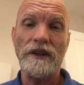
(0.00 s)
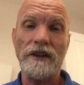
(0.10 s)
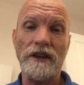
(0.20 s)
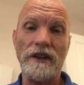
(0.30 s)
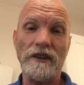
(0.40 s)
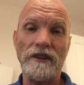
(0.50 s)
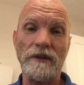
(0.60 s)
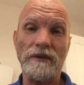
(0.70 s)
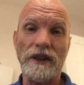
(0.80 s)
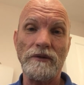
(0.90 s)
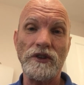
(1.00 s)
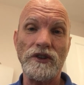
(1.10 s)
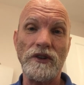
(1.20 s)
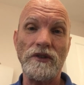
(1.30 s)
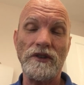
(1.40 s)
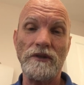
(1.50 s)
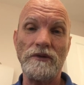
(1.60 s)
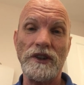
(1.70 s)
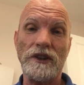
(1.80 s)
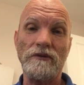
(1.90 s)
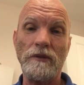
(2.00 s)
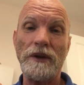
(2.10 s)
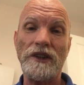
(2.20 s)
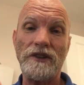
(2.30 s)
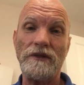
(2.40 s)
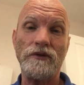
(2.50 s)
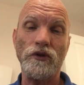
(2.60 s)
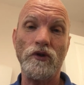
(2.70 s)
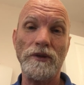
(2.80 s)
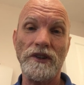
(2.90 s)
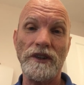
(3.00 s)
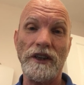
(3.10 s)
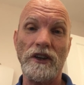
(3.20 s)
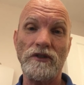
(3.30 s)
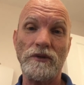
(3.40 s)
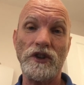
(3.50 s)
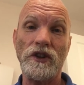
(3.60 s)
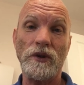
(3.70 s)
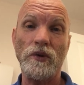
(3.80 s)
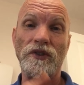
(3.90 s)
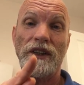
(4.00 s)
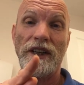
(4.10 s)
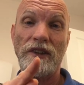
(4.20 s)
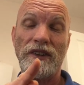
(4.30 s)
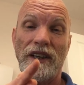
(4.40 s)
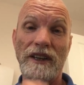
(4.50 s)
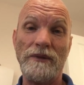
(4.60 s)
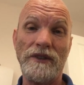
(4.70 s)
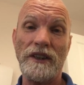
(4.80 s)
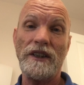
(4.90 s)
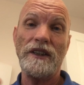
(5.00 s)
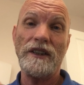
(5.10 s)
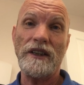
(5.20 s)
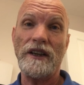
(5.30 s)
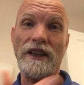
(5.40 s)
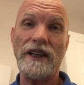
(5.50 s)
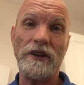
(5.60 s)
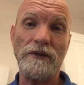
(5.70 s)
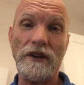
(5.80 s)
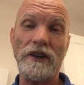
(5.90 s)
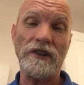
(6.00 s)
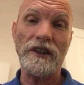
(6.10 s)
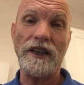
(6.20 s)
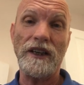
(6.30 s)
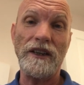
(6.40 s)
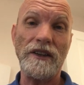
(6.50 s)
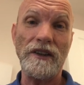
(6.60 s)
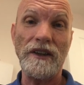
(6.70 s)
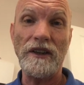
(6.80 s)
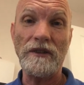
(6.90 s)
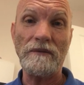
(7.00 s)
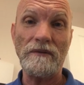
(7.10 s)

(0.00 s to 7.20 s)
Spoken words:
And that will reduce the risk of repetitive trauma to the nails, which can cause the nail to lift and allow the fungus to get in underneath.